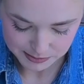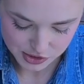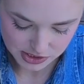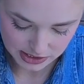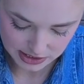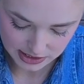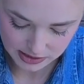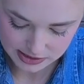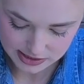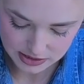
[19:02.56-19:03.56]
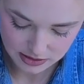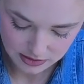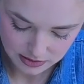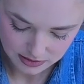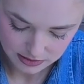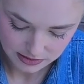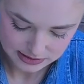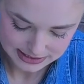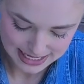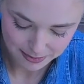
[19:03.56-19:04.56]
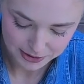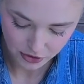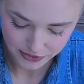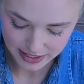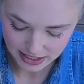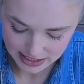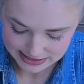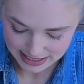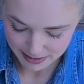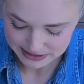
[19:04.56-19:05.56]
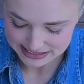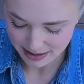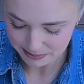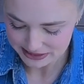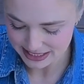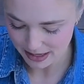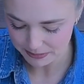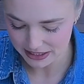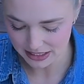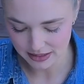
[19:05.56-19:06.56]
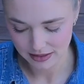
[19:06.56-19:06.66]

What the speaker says: just gonna tap it on there, tappy, tappy, tappy.